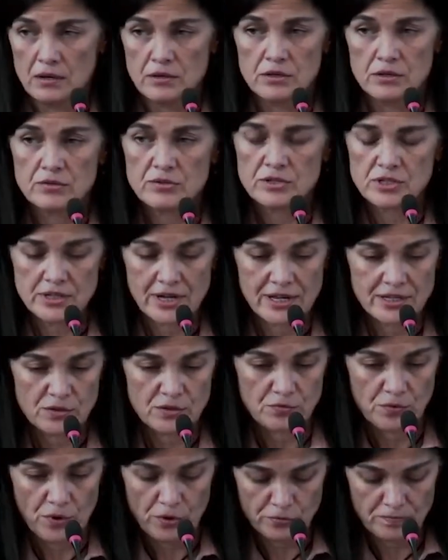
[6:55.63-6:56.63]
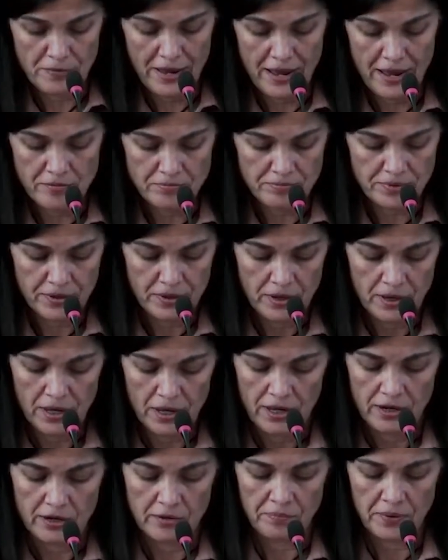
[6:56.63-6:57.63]
use it as a roadmap,
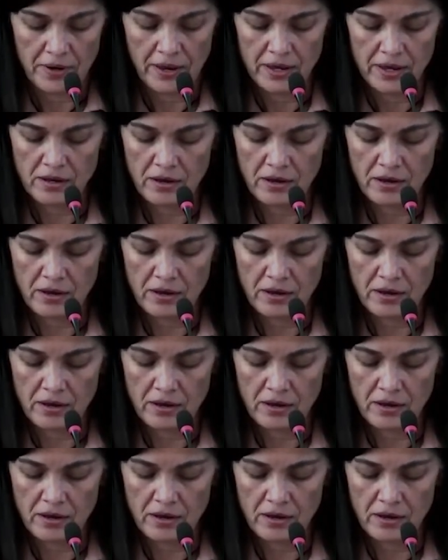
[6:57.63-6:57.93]
and apply